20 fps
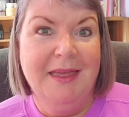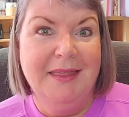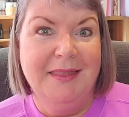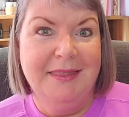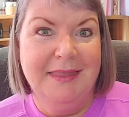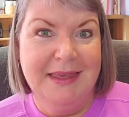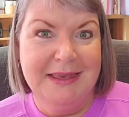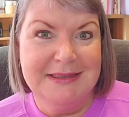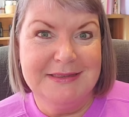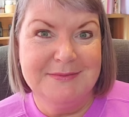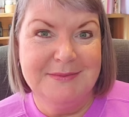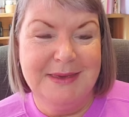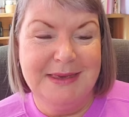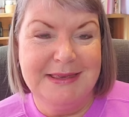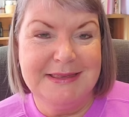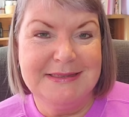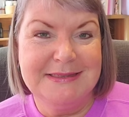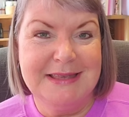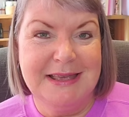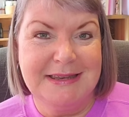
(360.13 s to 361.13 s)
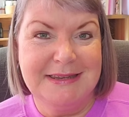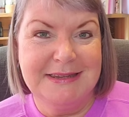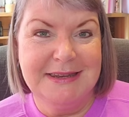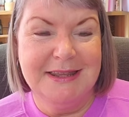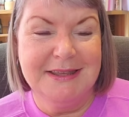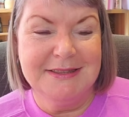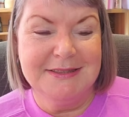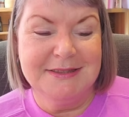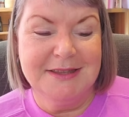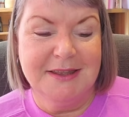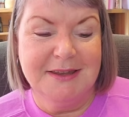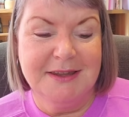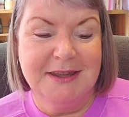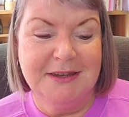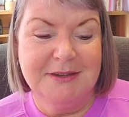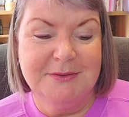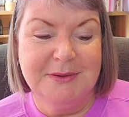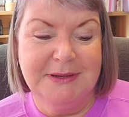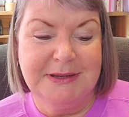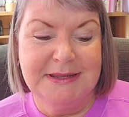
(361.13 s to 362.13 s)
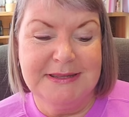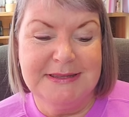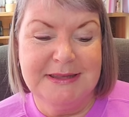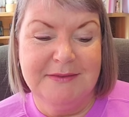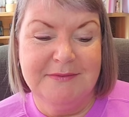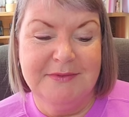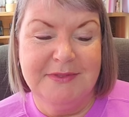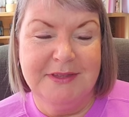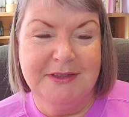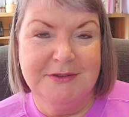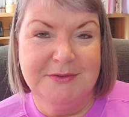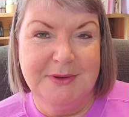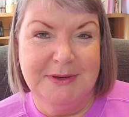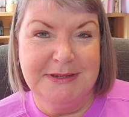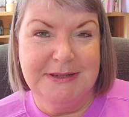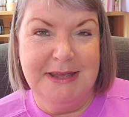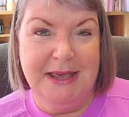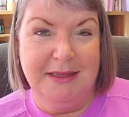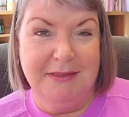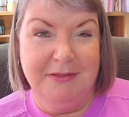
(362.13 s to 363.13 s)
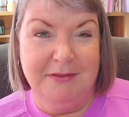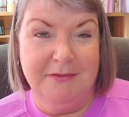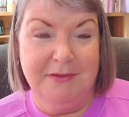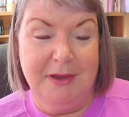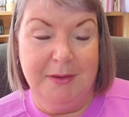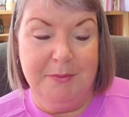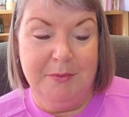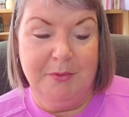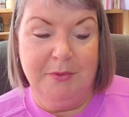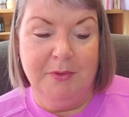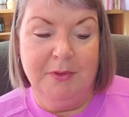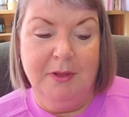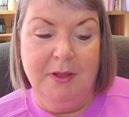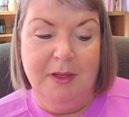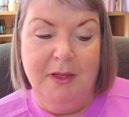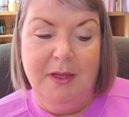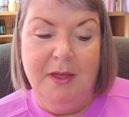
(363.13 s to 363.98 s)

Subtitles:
next week, Saturday and Sunday, 27th and 28th of April.